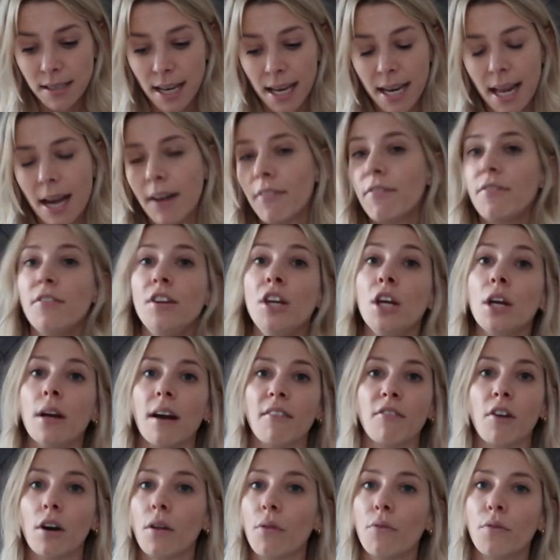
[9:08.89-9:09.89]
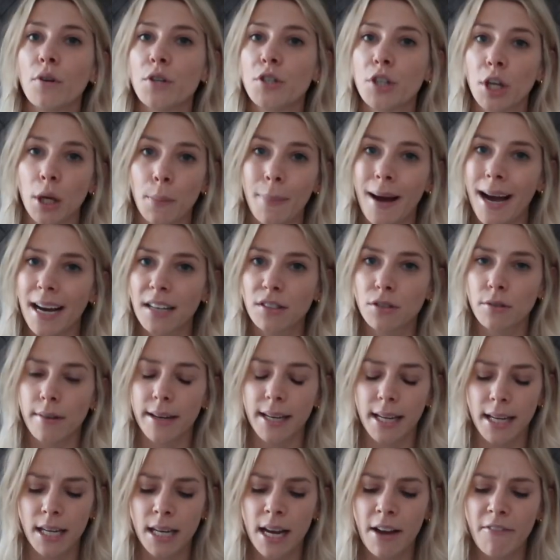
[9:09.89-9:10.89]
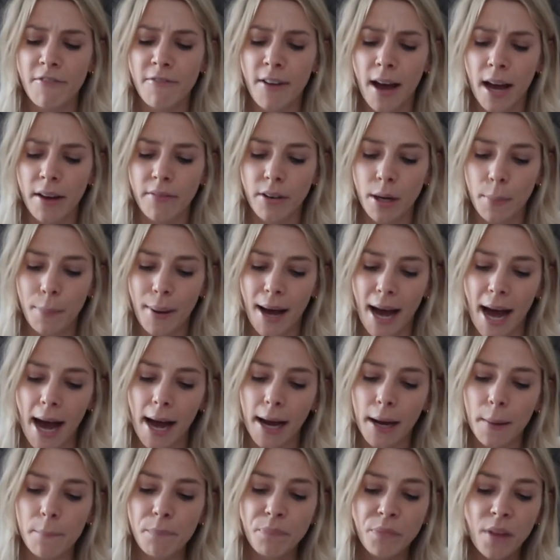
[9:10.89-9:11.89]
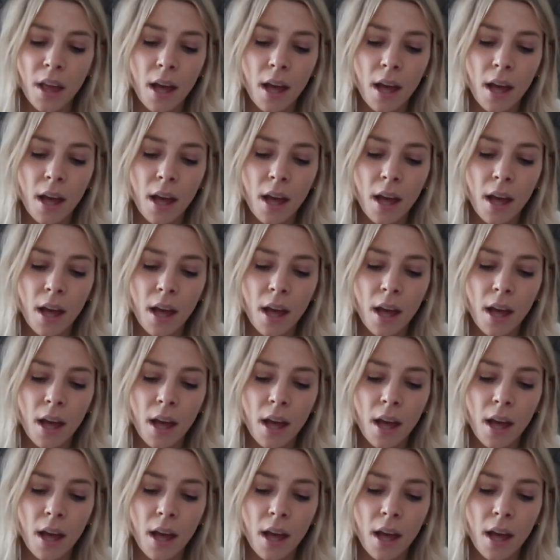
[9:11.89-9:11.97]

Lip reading: and I've gone through 2 packs already. You get 5 in a pack.